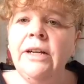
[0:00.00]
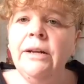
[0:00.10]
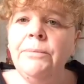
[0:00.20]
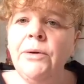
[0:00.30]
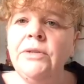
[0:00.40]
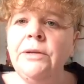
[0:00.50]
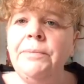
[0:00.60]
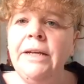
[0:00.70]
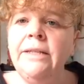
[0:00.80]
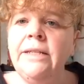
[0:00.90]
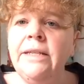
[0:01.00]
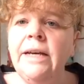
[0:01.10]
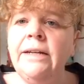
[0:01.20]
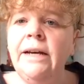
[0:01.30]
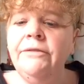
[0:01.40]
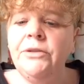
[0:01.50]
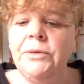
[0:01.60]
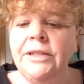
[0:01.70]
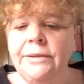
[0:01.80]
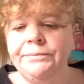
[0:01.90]
and I'll post up links to that
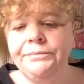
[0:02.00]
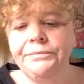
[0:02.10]
afterwards.